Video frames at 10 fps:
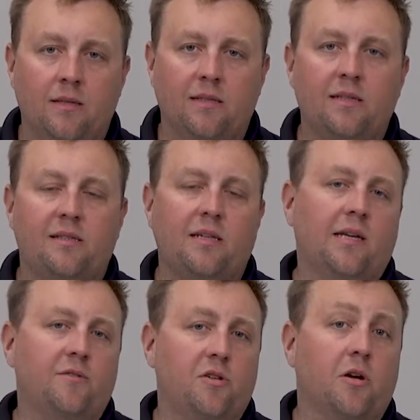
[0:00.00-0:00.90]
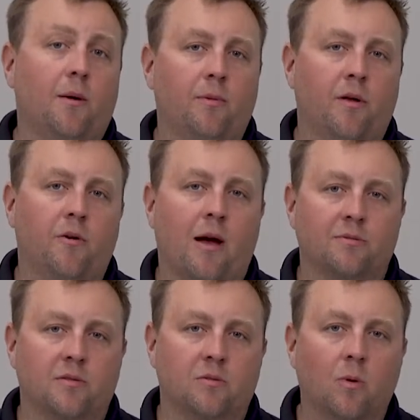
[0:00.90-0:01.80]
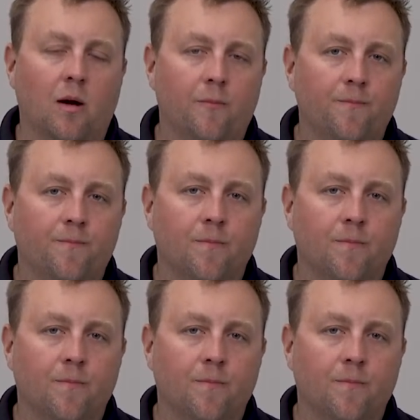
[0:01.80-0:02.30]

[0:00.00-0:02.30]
DC gives you a couple other options as well.